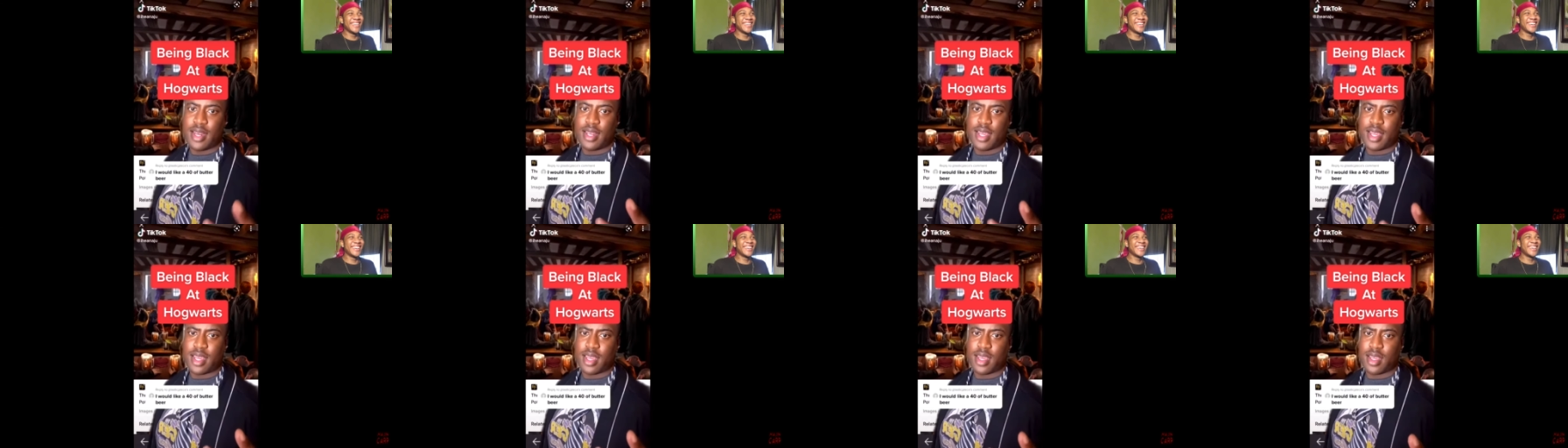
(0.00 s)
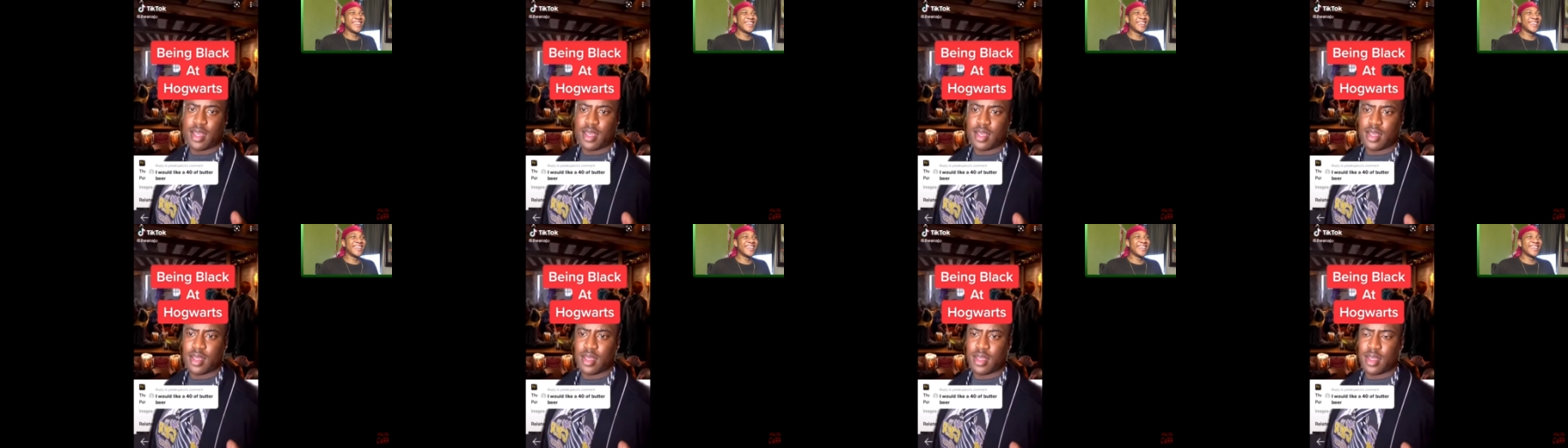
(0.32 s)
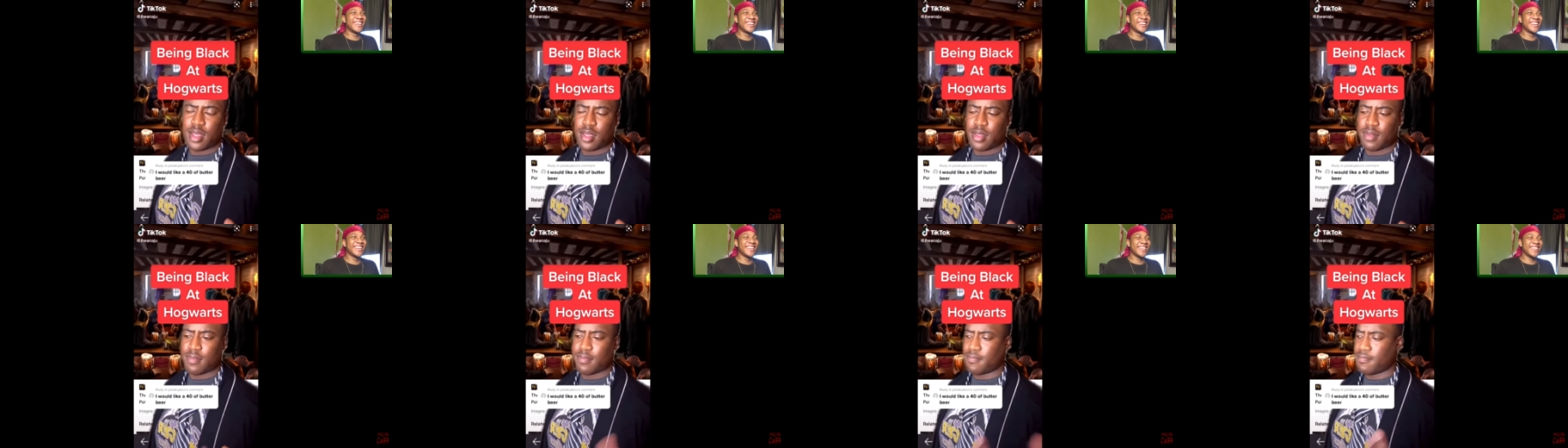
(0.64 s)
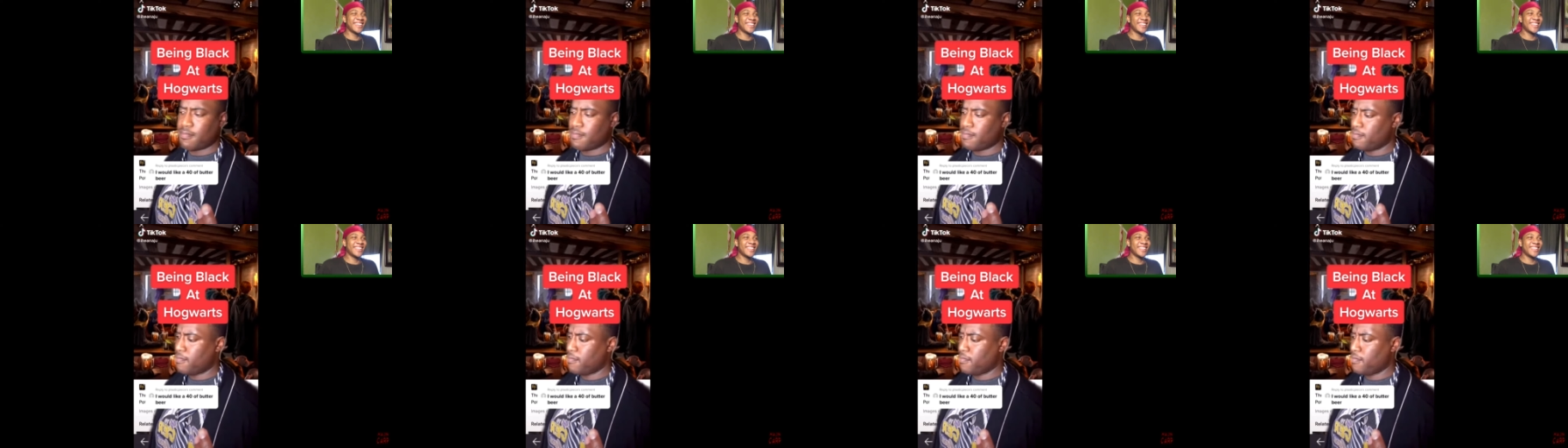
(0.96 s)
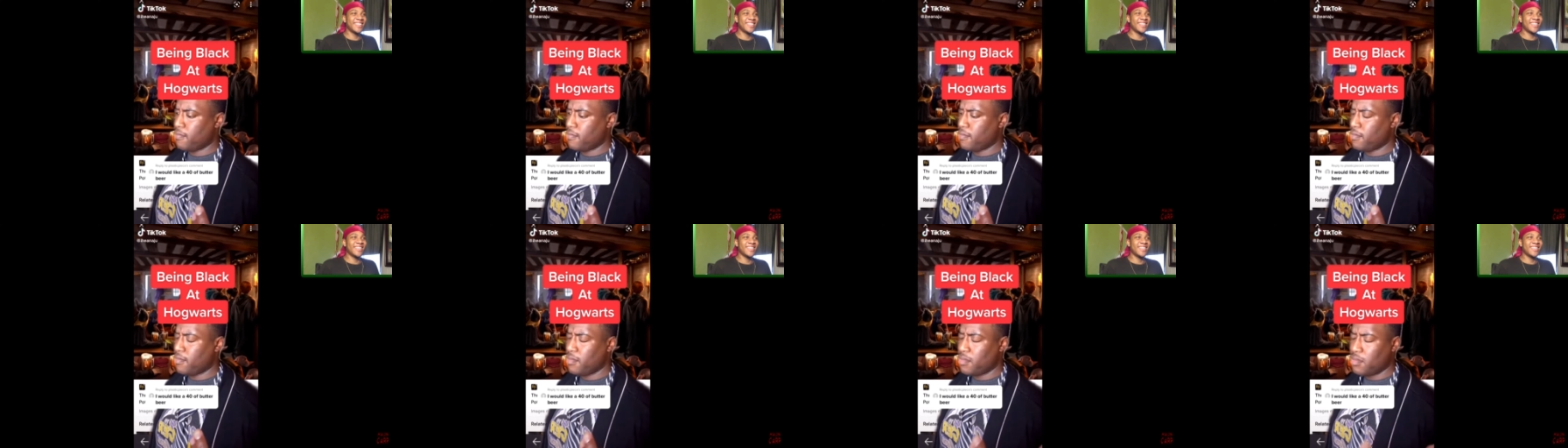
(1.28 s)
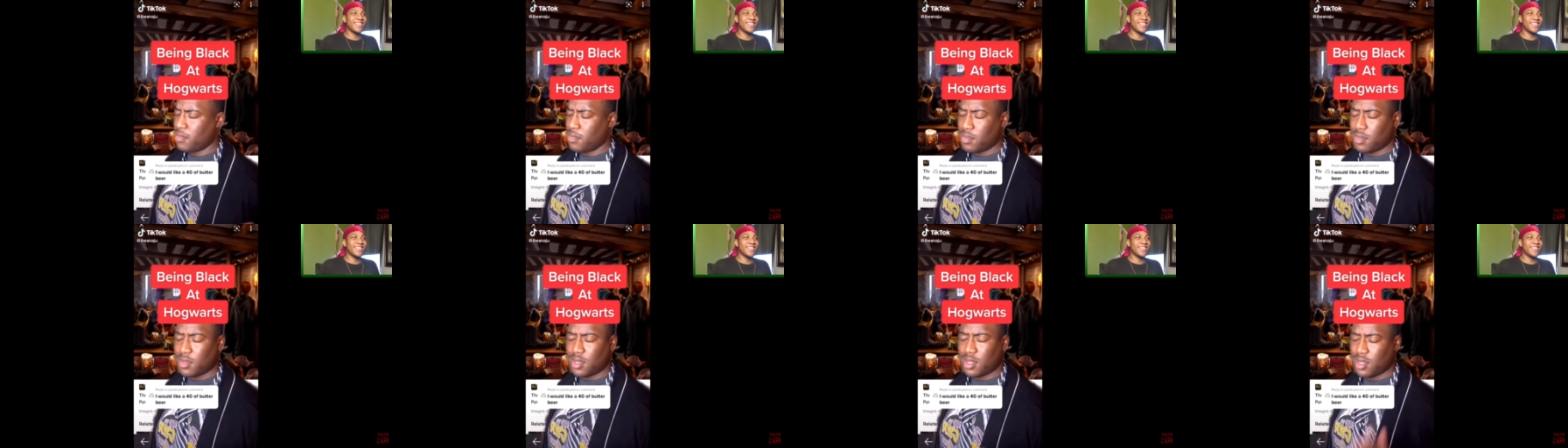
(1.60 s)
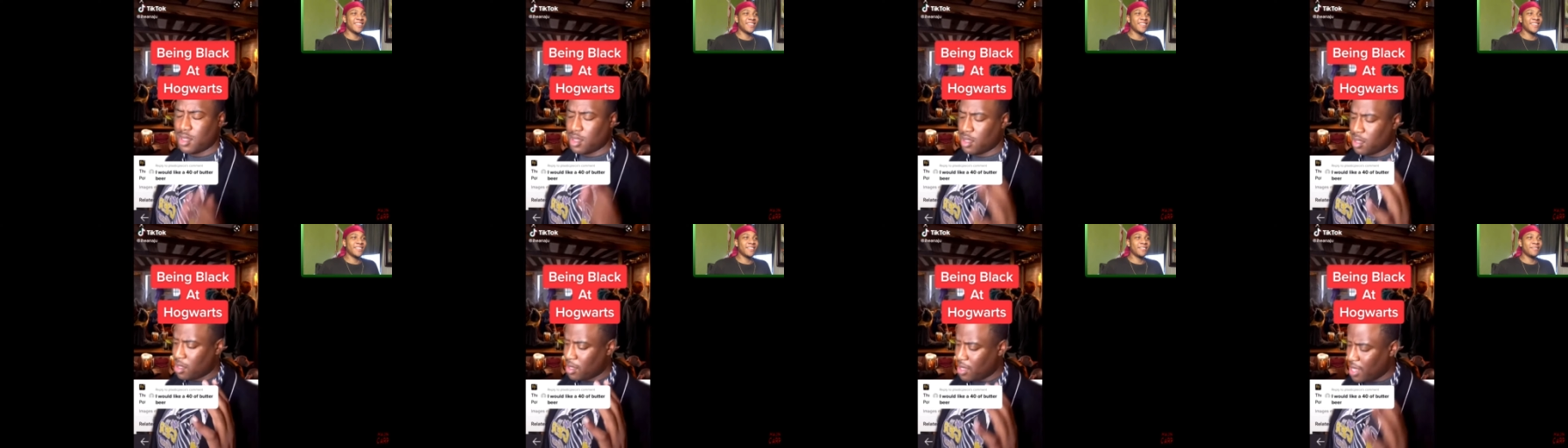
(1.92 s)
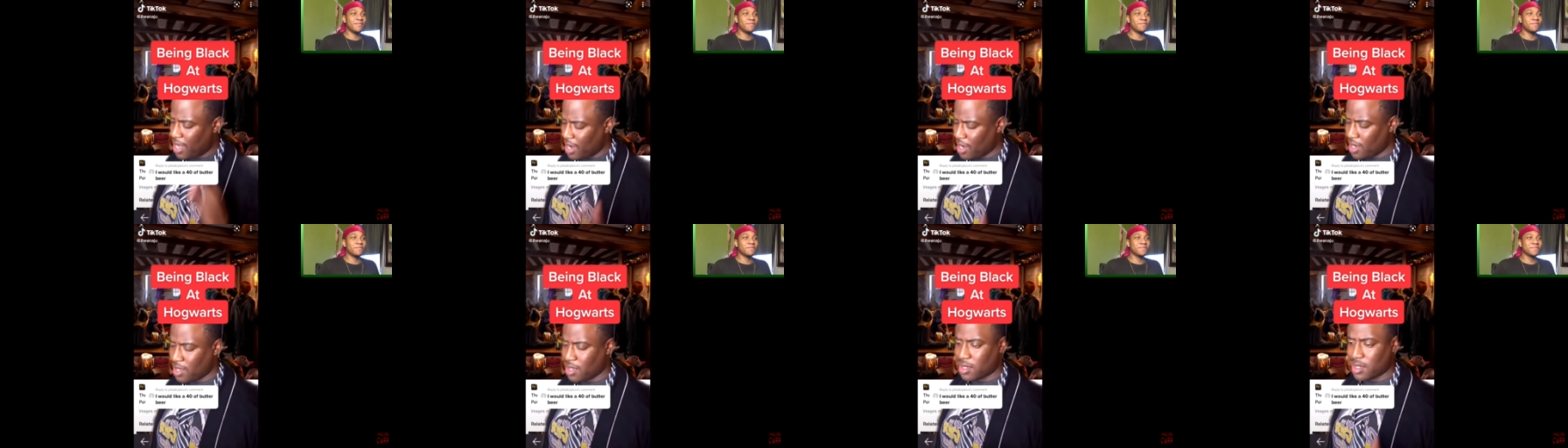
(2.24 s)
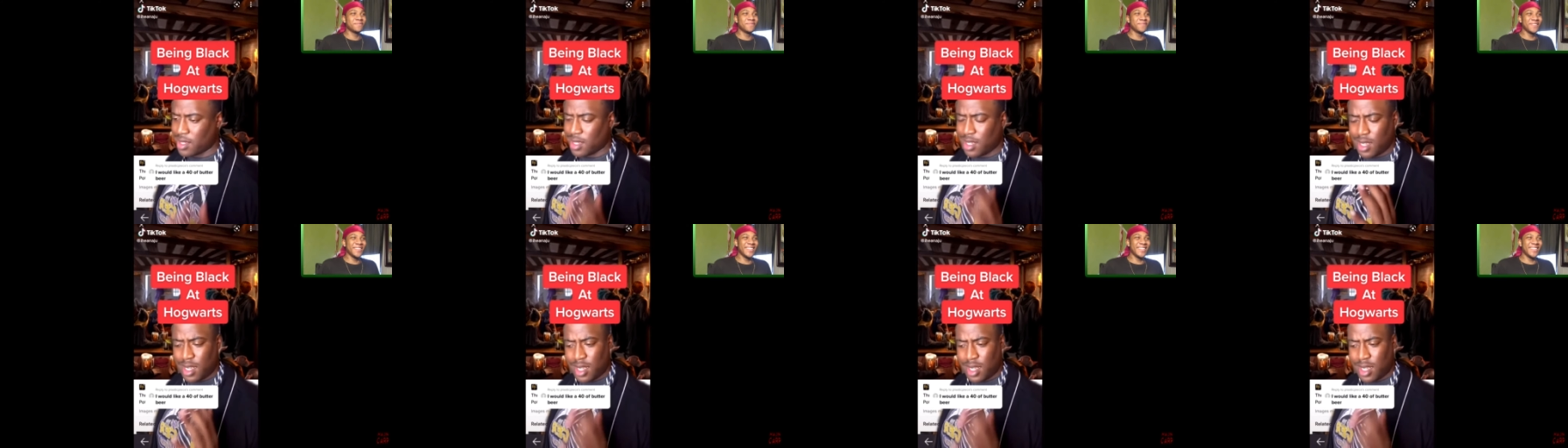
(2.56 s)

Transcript: already know what he wants. He just wants a 40 ounce. That is